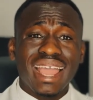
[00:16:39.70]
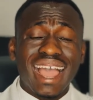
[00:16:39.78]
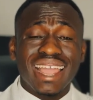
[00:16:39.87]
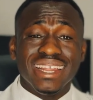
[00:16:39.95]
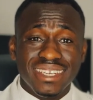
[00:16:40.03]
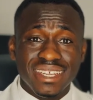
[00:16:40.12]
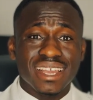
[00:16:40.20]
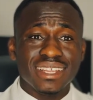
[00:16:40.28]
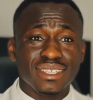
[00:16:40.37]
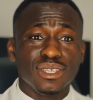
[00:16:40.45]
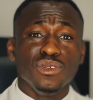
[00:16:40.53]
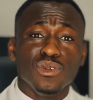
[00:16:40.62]

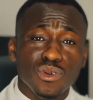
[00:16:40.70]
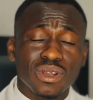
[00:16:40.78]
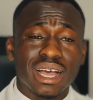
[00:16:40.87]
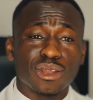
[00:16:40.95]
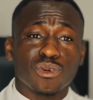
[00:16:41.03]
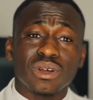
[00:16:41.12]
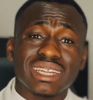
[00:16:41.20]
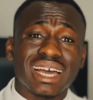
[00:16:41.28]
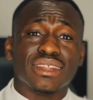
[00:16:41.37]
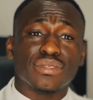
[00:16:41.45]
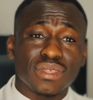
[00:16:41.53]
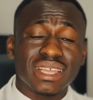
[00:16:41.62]
ideas, you look at what are
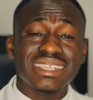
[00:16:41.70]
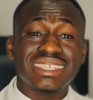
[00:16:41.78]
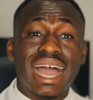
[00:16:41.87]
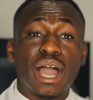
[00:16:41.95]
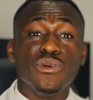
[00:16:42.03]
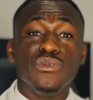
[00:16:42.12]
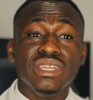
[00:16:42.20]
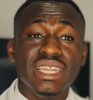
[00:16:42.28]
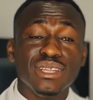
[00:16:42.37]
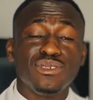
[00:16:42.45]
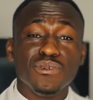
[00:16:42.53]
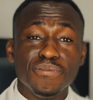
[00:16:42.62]
the things I will
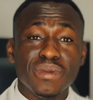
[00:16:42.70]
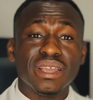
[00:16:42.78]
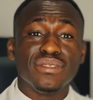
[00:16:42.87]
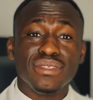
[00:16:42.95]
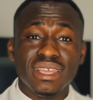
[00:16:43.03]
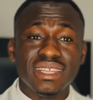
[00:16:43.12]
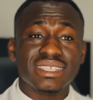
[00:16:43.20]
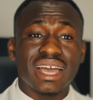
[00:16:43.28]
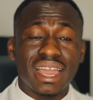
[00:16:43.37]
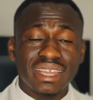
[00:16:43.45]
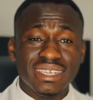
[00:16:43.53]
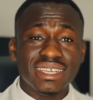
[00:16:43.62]
need to make these
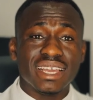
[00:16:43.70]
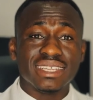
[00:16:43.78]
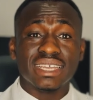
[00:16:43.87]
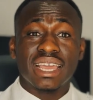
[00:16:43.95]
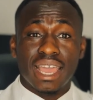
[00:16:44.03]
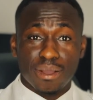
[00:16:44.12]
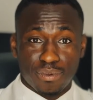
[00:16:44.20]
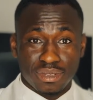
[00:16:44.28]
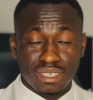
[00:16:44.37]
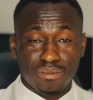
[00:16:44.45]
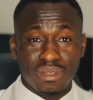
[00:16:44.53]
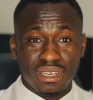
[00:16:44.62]
ideas a
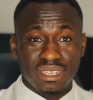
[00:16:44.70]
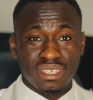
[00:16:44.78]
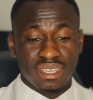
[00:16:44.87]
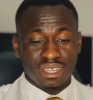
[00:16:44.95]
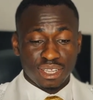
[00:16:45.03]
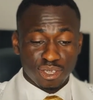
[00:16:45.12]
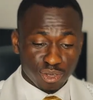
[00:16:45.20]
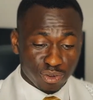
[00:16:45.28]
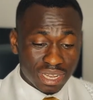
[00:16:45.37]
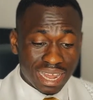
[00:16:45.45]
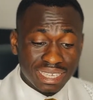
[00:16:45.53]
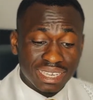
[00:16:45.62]
possibility. So
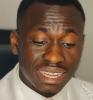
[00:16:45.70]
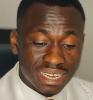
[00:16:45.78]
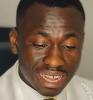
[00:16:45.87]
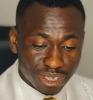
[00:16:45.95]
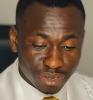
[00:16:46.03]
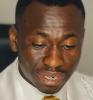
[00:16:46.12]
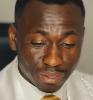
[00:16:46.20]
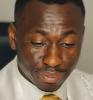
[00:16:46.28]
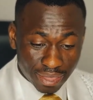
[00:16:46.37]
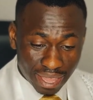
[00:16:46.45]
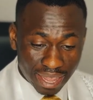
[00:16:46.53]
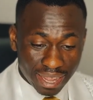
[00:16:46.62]
that leads us to the
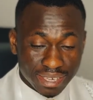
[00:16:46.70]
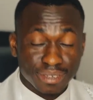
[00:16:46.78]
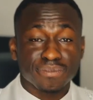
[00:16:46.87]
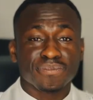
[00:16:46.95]
third